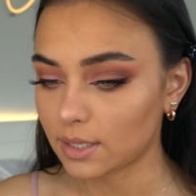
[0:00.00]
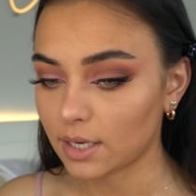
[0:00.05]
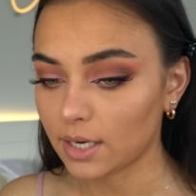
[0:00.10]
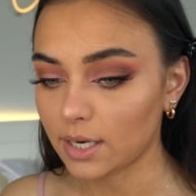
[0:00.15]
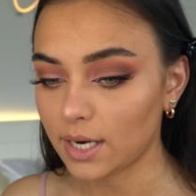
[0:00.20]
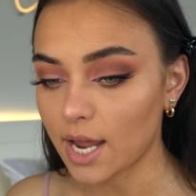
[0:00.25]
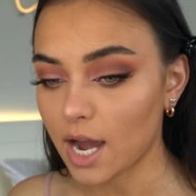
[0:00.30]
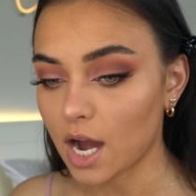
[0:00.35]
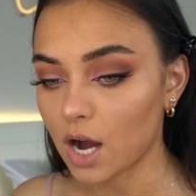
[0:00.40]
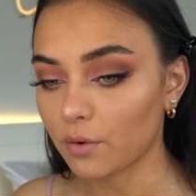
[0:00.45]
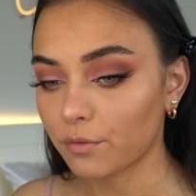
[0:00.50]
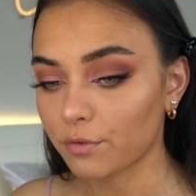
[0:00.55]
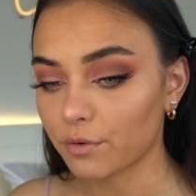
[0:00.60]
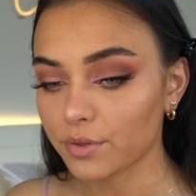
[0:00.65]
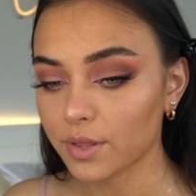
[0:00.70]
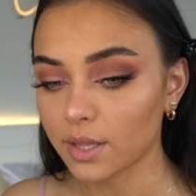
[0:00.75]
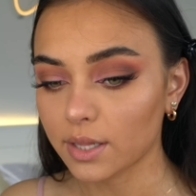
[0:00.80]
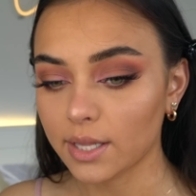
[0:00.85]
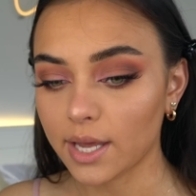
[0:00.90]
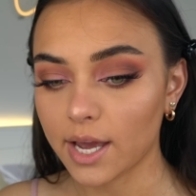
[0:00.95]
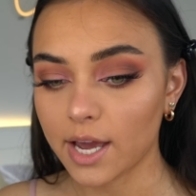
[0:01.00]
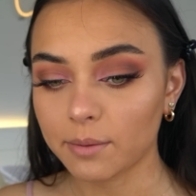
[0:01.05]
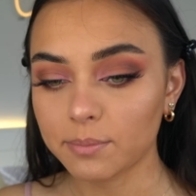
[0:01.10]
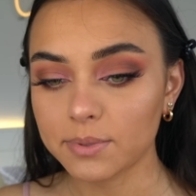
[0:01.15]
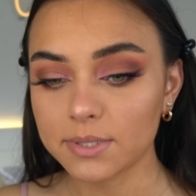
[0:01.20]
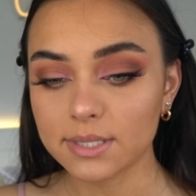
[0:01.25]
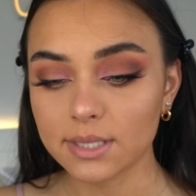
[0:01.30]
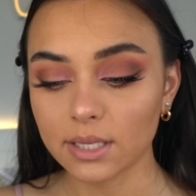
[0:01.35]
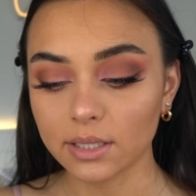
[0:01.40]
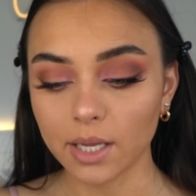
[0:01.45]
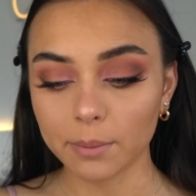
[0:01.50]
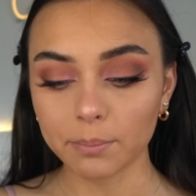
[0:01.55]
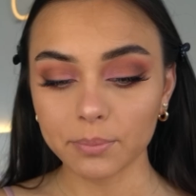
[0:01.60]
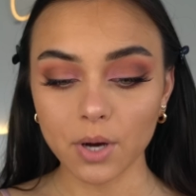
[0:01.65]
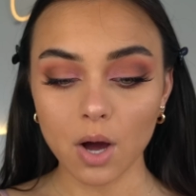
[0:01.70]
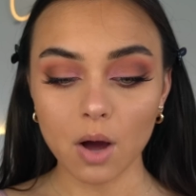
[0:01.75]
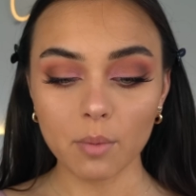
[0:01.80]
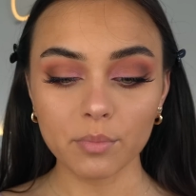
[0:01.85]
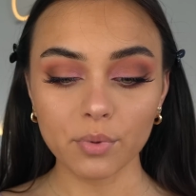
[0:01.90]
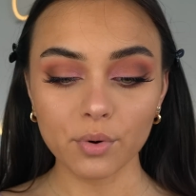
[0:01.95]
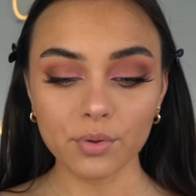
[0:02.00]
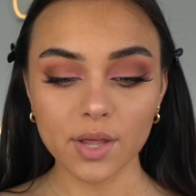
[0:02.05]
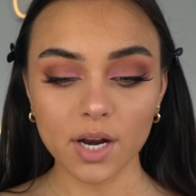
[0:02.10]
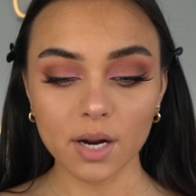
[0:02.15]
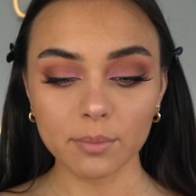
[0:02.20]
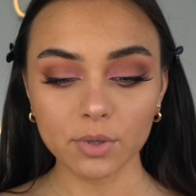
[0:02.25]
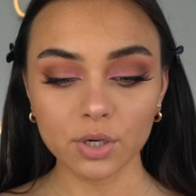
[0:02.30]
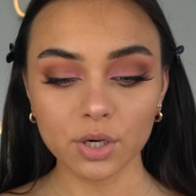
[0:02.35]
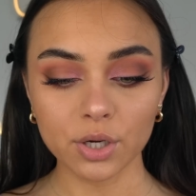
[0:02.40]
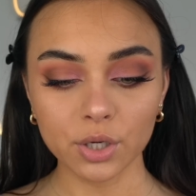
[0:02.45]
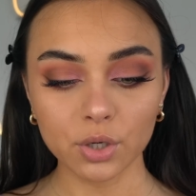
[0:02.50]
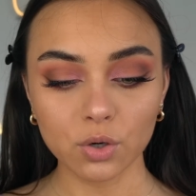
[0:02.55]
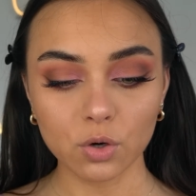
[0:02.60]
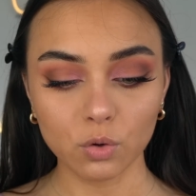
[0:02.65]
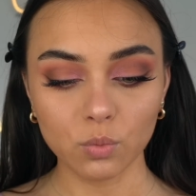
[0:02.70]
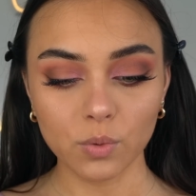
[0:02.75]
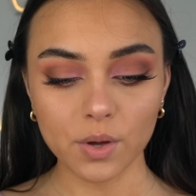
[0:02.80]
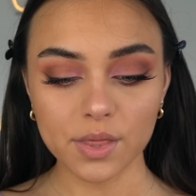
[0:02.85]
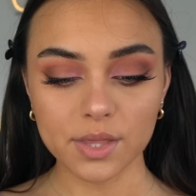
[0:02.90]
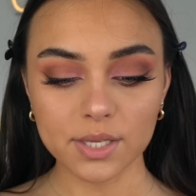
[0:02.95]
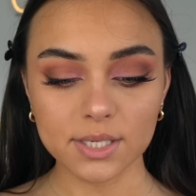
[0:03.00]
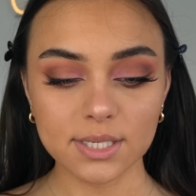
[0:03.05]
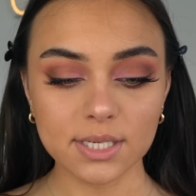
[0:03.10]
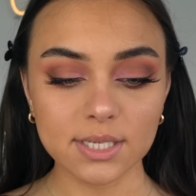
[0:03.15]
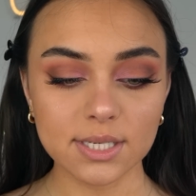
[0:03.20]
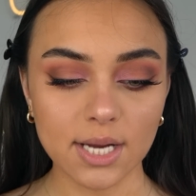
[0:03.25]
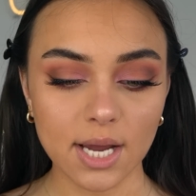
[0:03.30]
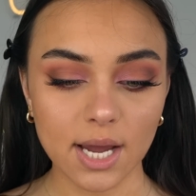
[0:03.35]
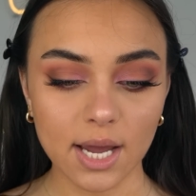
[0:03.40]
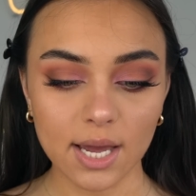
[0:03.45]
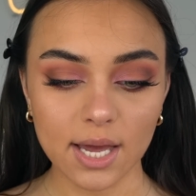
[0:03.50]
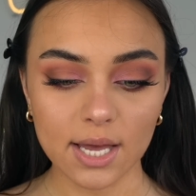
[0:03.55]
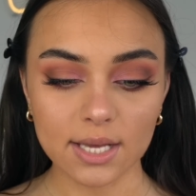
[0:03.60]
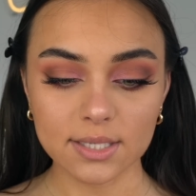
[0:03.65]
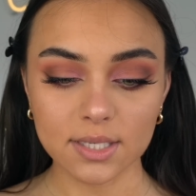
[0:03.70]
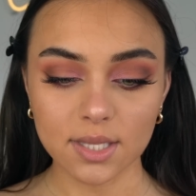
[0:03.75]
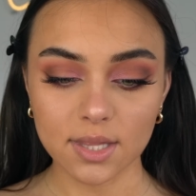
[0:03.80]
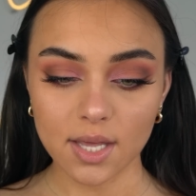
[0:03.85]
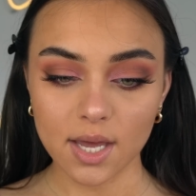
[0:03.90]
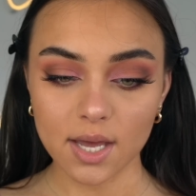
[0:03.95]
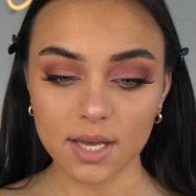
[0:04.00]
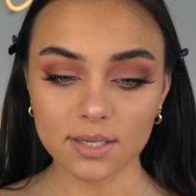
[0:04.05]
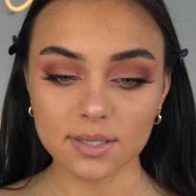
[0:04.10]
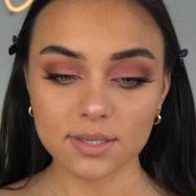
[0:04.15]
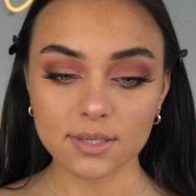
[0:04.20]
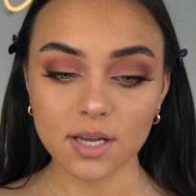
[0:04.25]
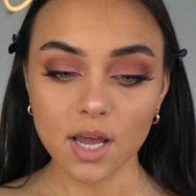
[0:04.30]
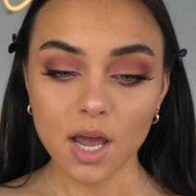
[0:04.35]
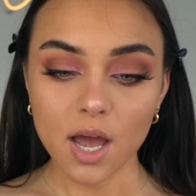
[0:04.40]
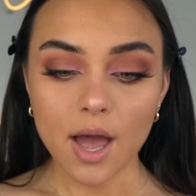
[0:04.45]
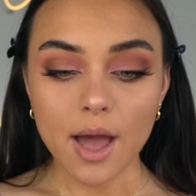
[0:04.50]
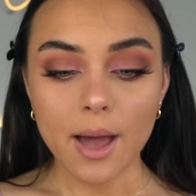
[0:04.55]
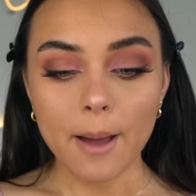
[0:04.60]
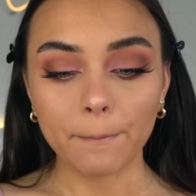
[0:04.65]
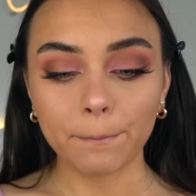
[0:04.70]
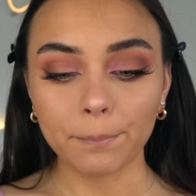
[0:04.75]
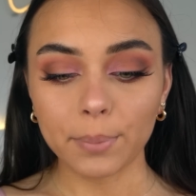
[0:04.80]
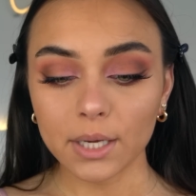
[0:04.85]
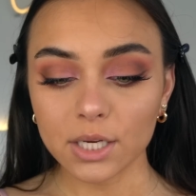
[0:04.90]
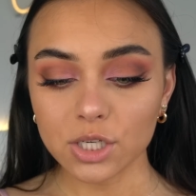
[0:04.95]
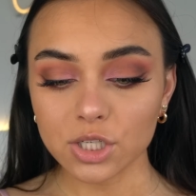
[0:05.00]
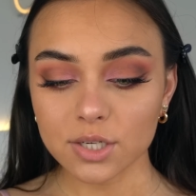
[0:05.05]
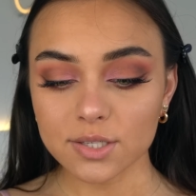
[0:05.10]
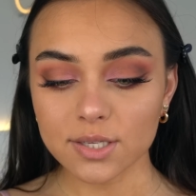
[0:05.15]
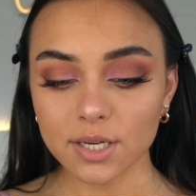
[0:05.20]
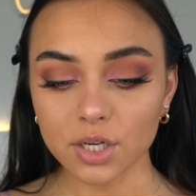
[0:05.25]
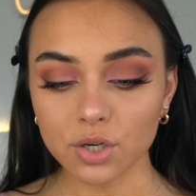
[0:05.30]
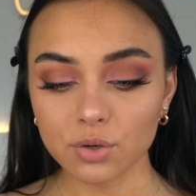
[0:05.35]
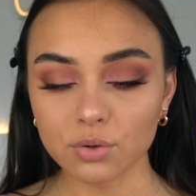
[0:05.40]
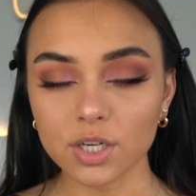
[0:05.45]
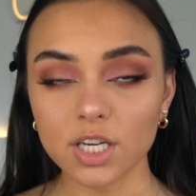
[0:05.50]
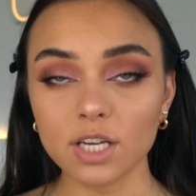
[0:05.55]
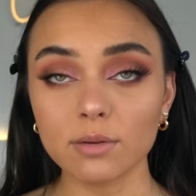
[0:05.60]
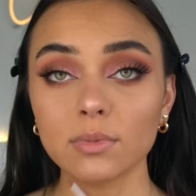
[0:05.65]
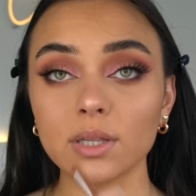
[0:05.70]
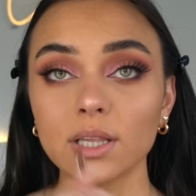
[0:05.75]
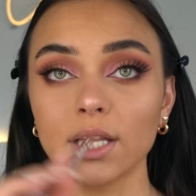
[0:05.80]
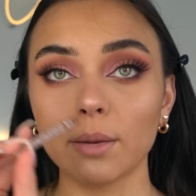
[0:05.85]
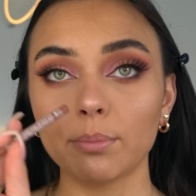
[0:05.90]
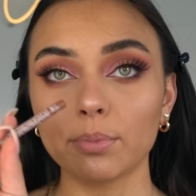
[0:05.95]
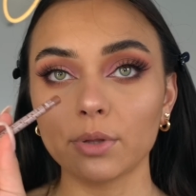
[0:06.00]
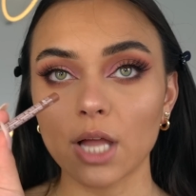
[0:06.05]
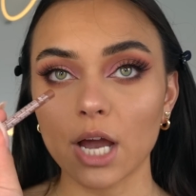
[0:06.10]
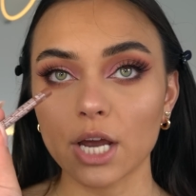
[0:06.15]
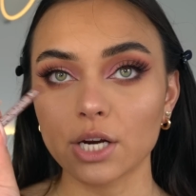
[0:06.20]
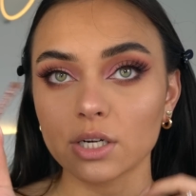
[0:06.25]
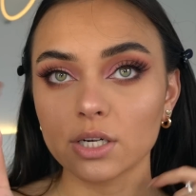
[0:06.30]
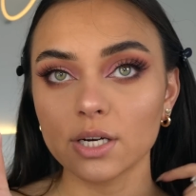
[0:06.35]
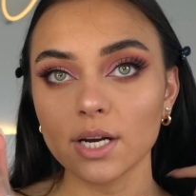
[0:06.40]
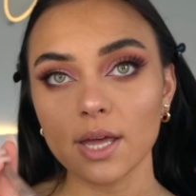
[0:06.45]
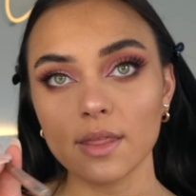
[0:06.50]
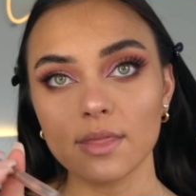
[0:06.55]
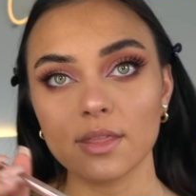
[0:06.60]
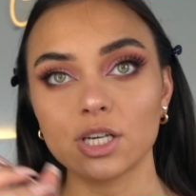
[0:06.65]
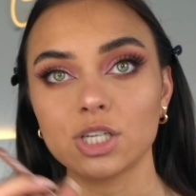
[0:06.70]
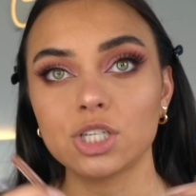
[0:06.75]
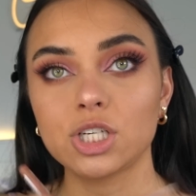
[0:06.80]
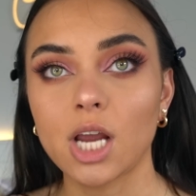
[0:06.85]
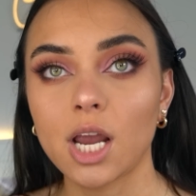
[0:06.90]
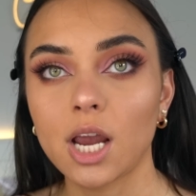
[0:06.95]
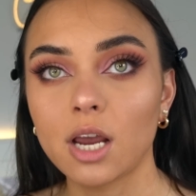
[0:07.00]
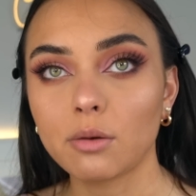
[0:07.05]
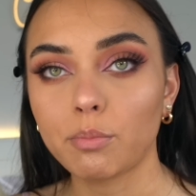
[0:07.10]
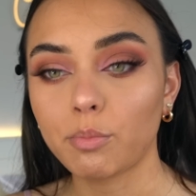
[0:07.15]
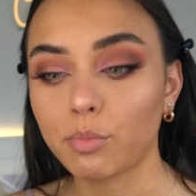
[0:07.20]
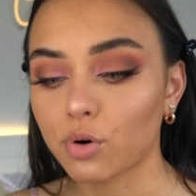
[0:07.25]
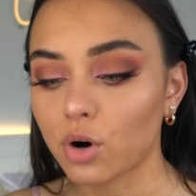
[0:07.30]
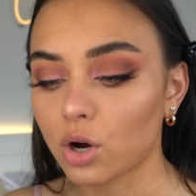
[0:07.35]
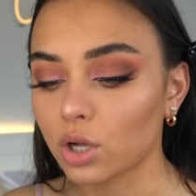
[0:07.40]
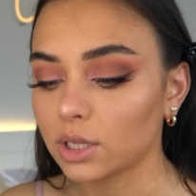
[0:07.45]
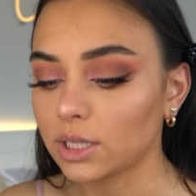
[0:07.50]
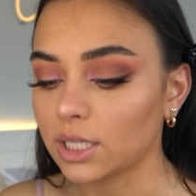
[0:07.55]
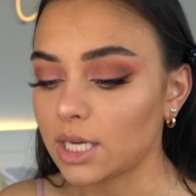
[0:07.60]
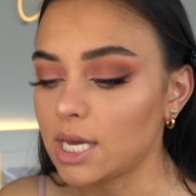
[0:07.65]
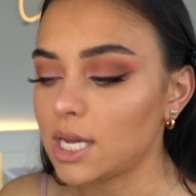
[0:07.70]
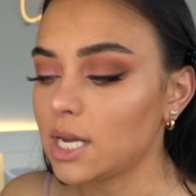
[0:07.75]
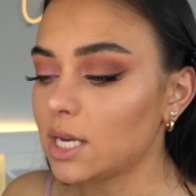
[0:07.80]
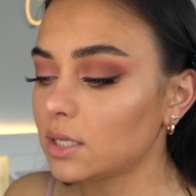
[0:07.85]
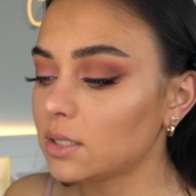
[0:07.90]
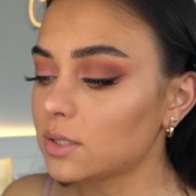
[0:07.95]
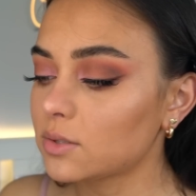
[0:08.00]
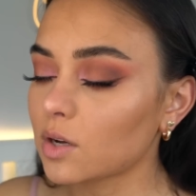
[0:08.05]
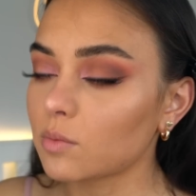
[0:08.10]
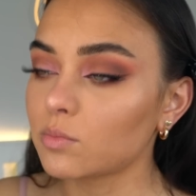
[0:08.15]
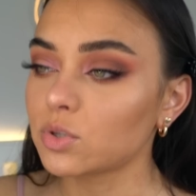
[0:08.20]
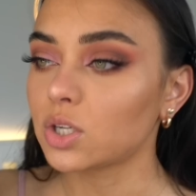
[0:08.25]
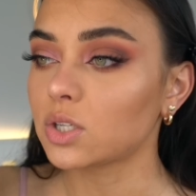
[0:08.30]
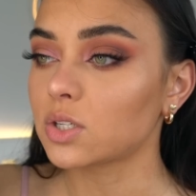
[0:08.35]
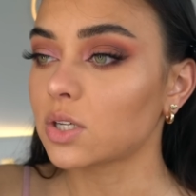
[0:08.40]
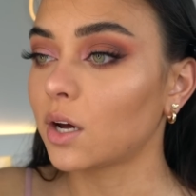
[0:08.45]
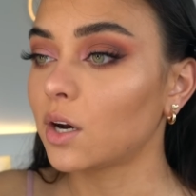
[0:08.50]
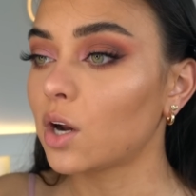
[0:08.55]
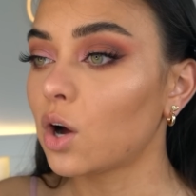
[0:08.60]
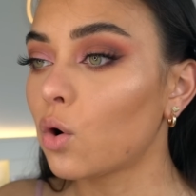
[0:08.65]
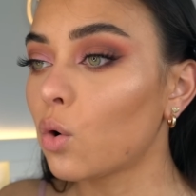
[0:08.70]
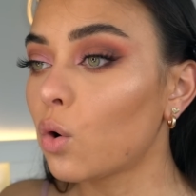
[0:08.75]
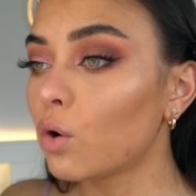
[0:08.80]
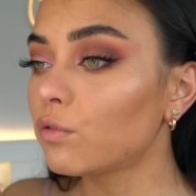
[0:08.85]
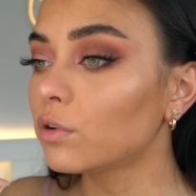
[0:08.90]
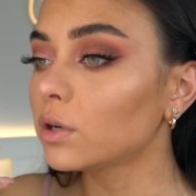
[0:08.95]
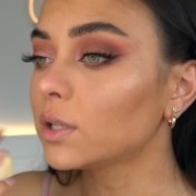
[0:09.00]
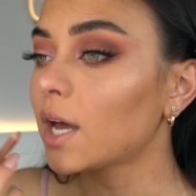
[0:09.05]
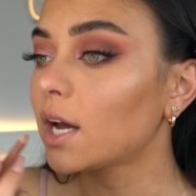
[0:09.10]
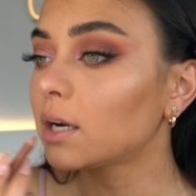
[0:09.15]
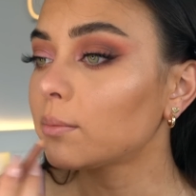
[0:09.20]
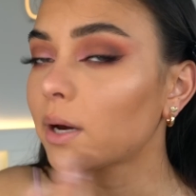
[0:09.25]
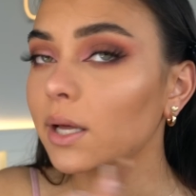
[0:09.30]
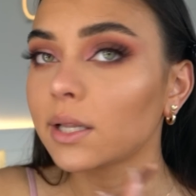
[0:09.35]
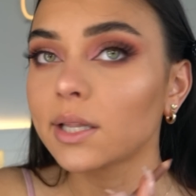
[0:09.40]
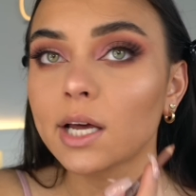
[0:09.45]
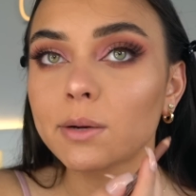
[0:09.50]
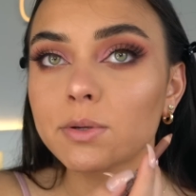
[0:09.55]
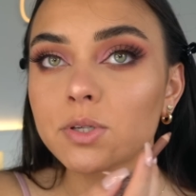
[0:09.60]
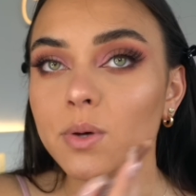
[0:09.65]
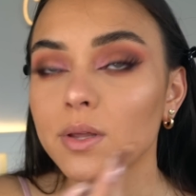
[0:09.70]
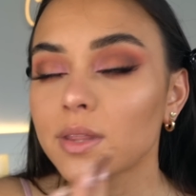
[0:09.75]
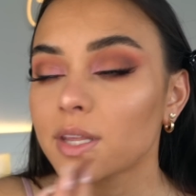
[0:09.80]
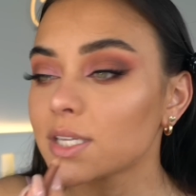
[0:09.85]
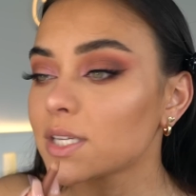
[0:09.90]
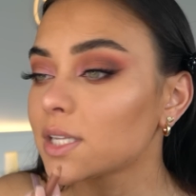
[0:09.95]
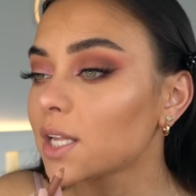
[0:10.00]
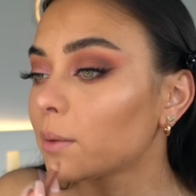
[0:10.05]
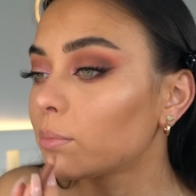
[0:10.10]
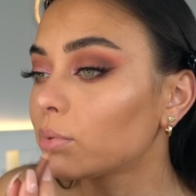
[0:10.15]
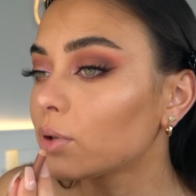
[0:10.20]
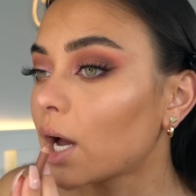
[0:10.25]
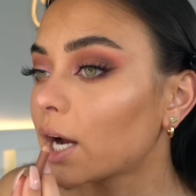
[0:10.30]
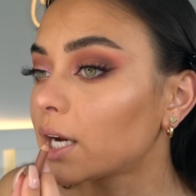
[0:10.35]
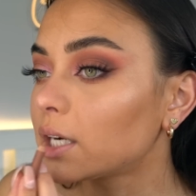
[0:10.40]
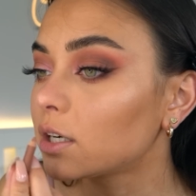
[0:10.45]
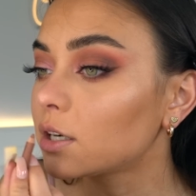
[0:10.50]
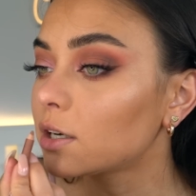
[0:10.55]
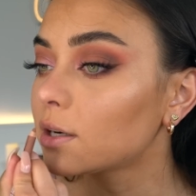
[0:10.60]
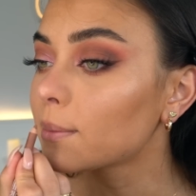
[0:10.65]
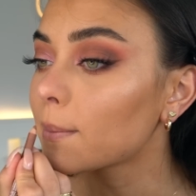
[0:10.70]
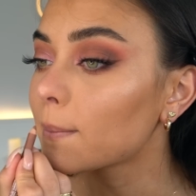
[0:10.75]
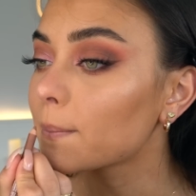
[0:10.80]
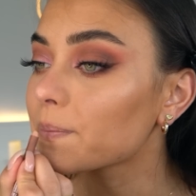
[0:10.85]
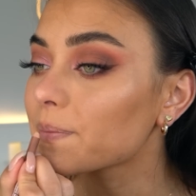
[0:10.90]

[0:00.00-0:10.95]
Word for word: Now for the lips, the lip combo that I'm gonna go with today is this Peaches and Cream Lip Liner in the shade Praline. So I'm just gonna overline my lips with this lip liner.